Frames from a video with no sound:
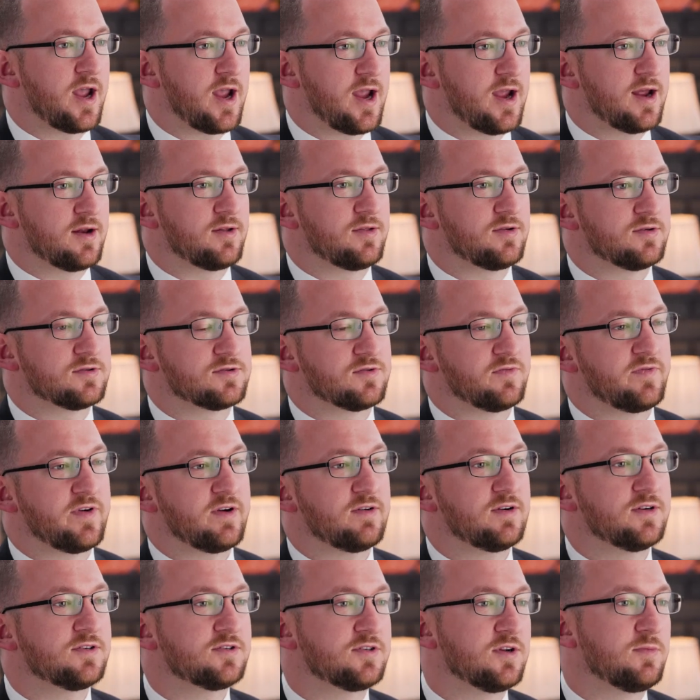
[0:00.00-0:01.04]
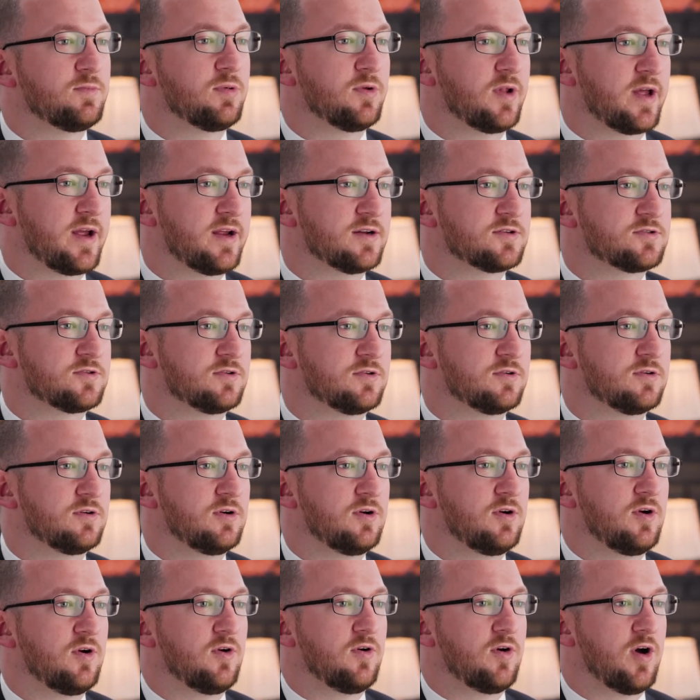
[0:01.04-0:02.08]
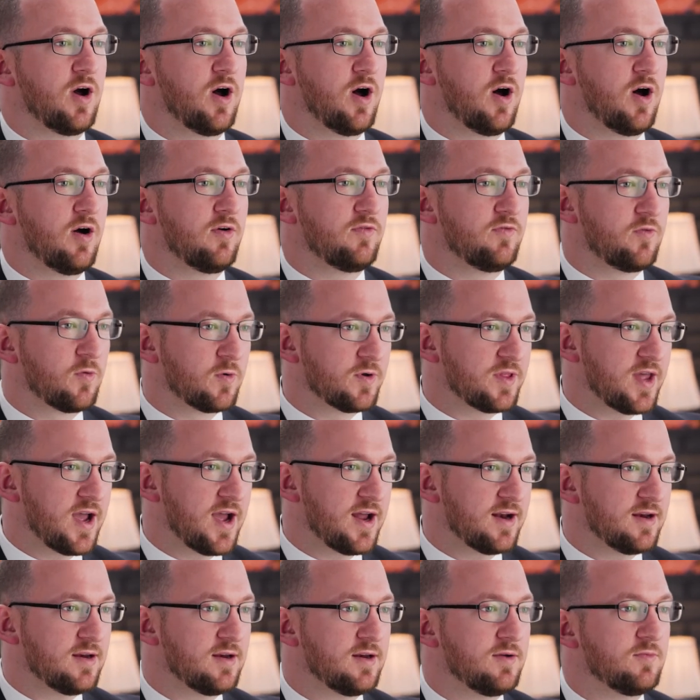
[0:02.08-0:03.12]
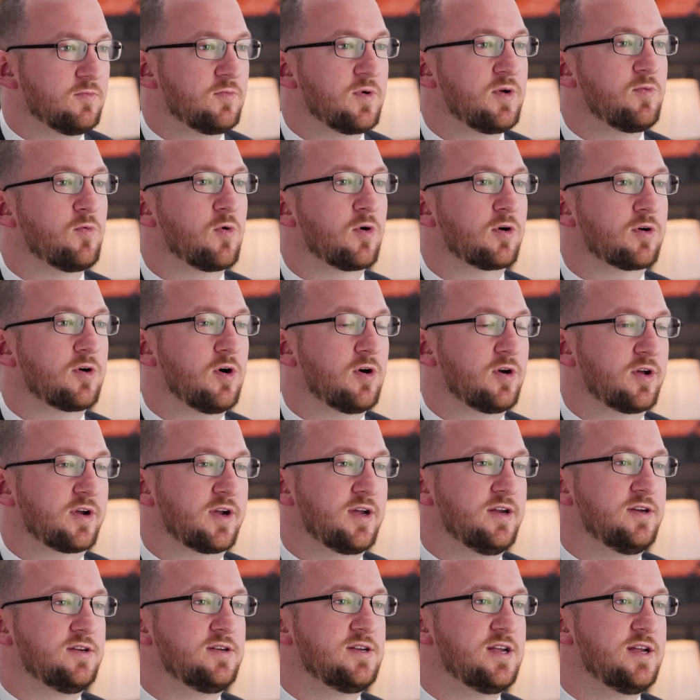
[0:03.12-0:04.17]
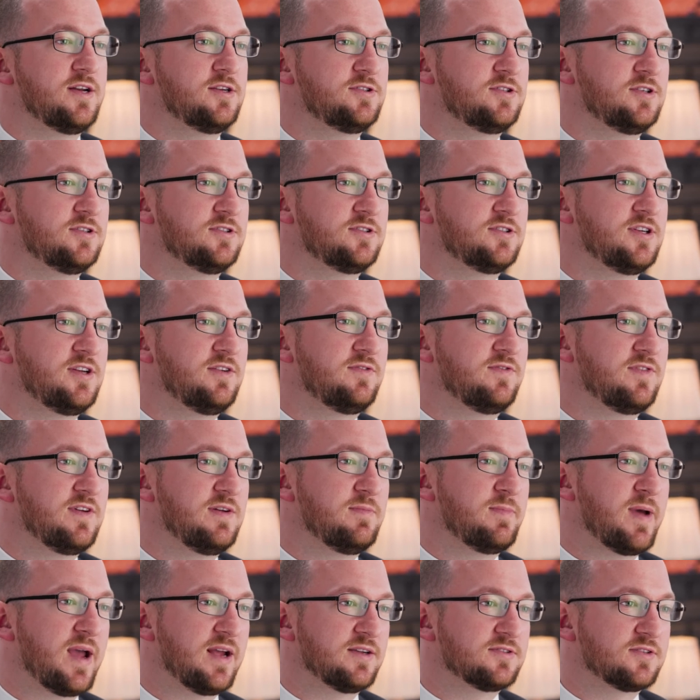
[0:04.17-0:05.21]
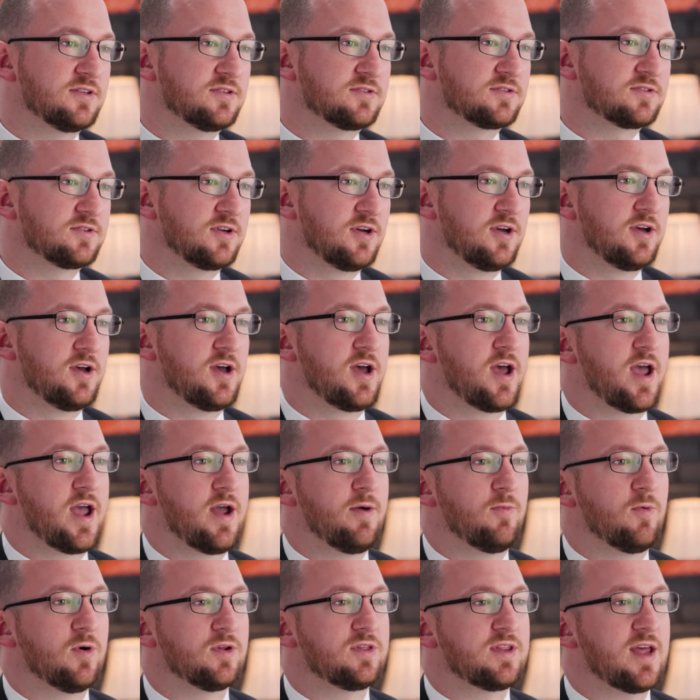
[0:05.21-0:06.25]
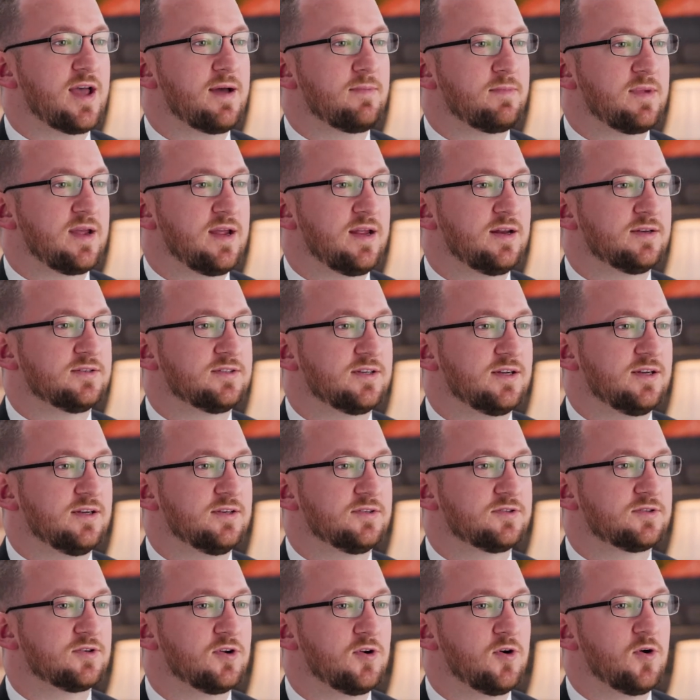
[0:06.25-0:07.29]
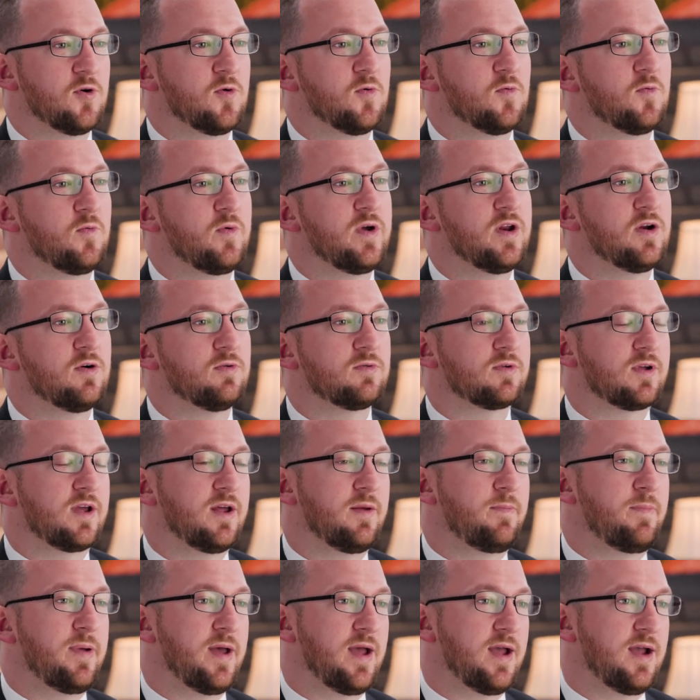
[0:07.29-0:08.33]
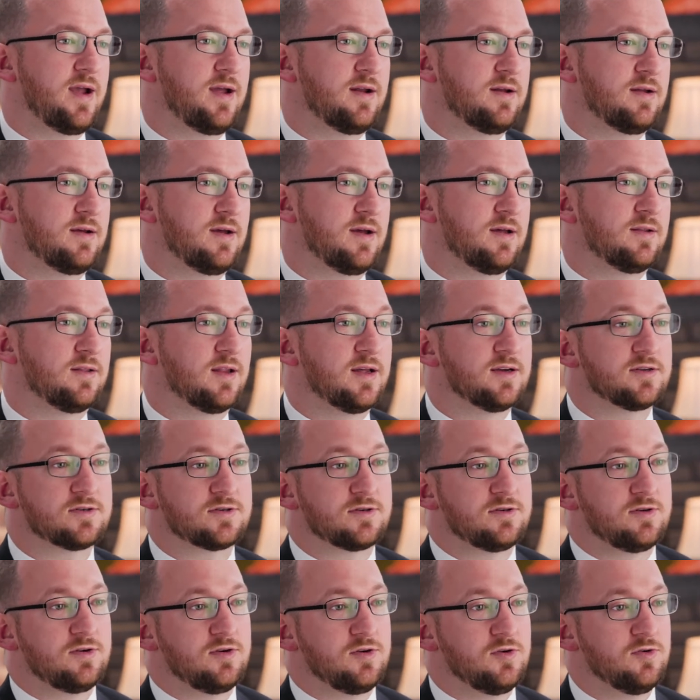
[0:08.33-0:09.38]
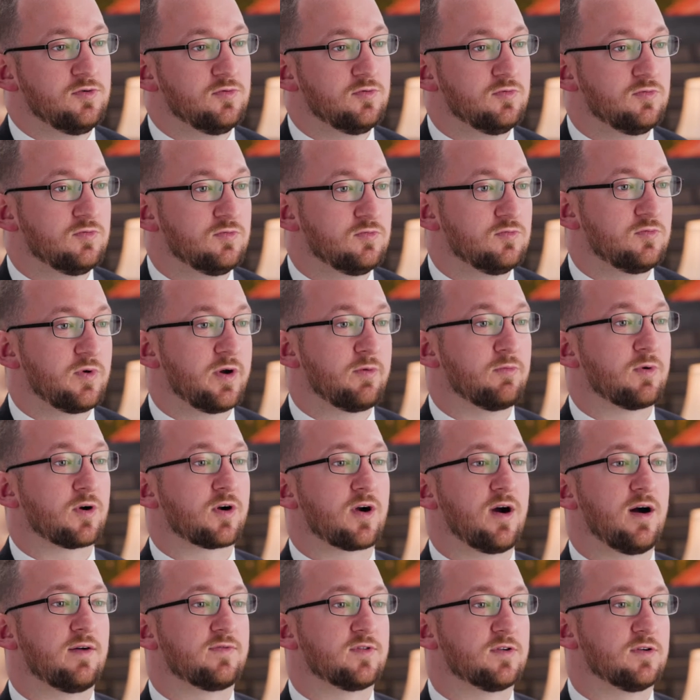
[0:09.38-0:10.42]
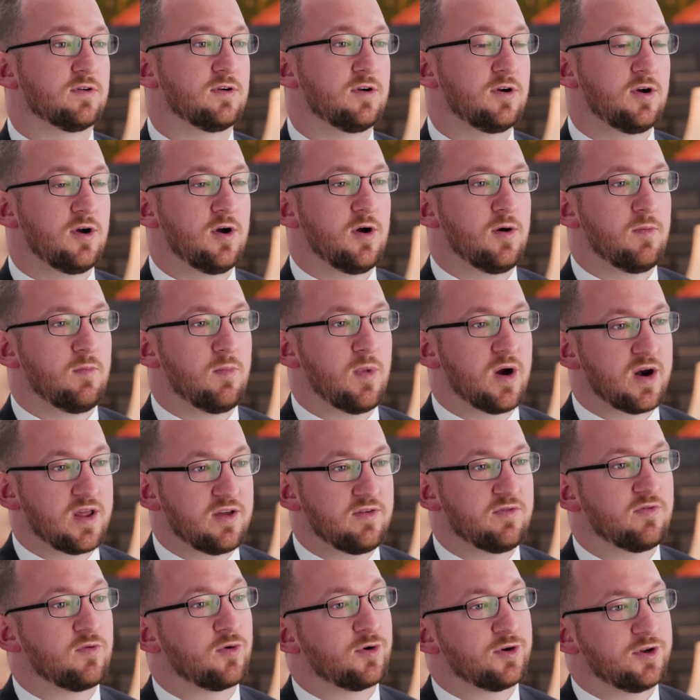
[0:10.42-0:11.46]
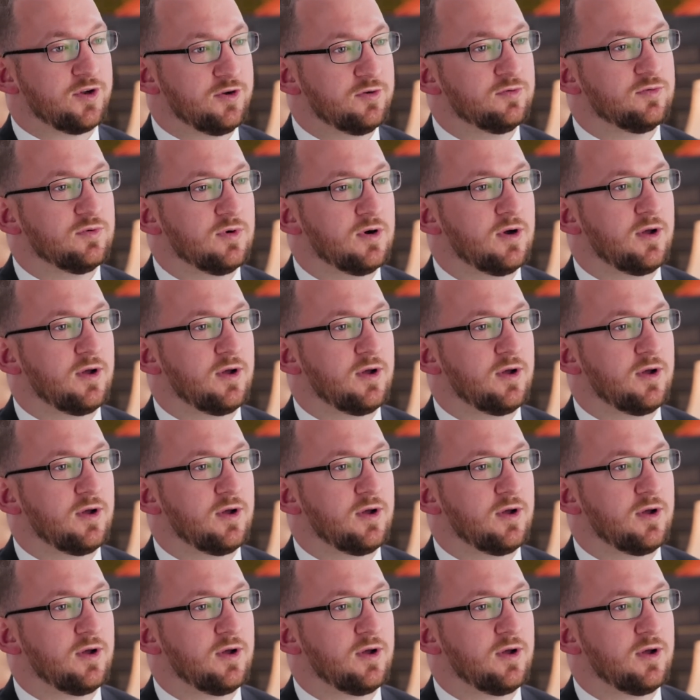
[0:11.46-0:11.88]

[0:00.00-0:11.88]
And there's a very simple answer for that. We work on a contingency fee basis. And what that means is we don't get paid unless we recover money for you.